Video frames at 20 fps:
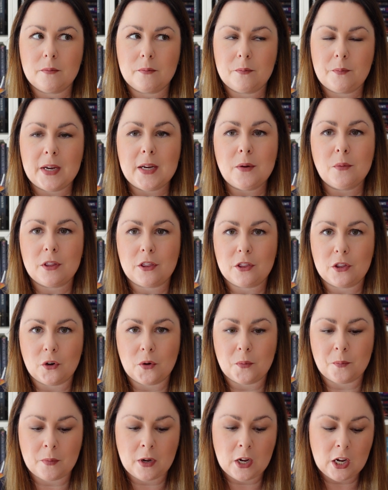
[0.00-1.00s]
be with
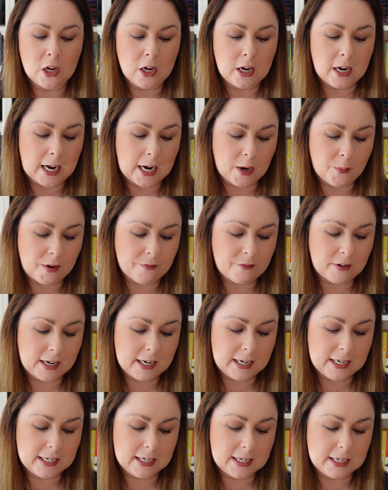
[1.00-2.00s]
them. However,
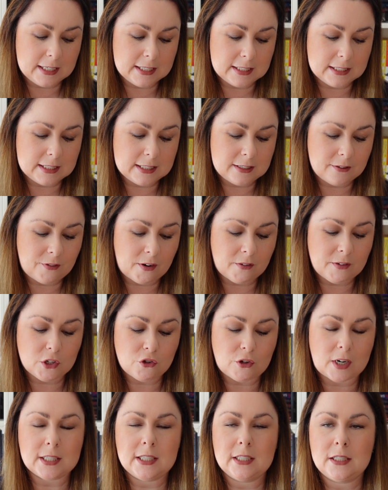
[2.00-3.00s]
he is very
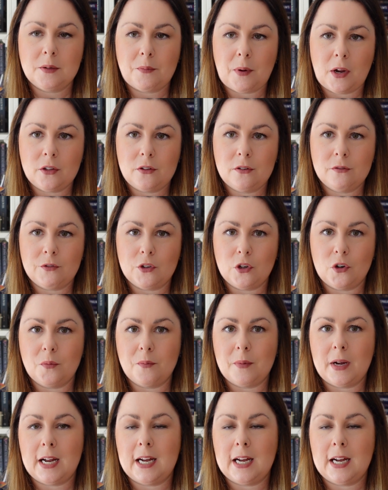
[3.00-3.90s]
attracted to both of them,